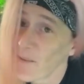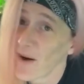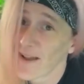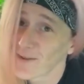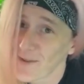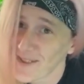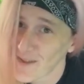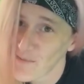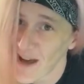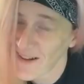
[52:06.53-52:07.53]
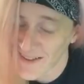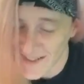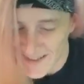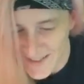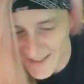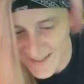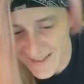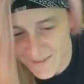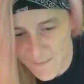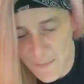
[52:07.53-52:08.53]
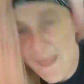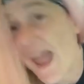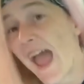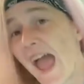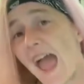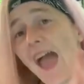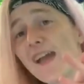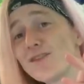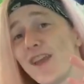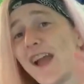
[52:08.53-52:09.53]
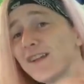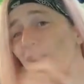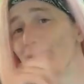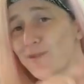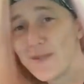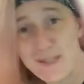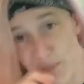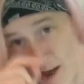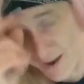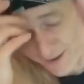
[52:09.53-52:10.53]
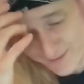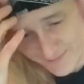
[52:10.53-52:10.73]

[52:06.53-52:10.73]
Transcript: We're not squeezing the bottle here. Hashtag don't squeeze the bottle.